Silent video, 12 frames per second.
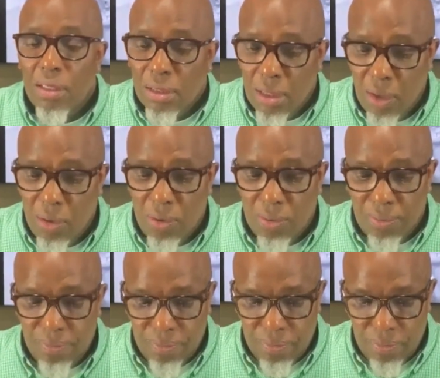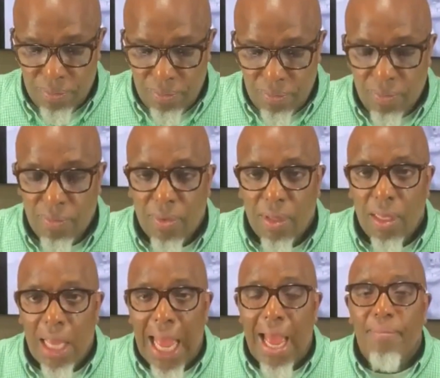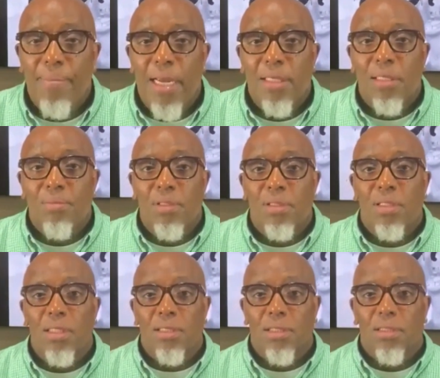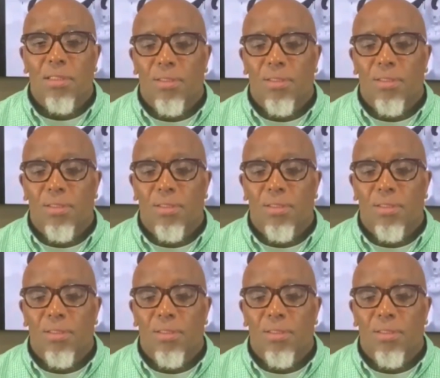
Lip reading: So I made some decisions.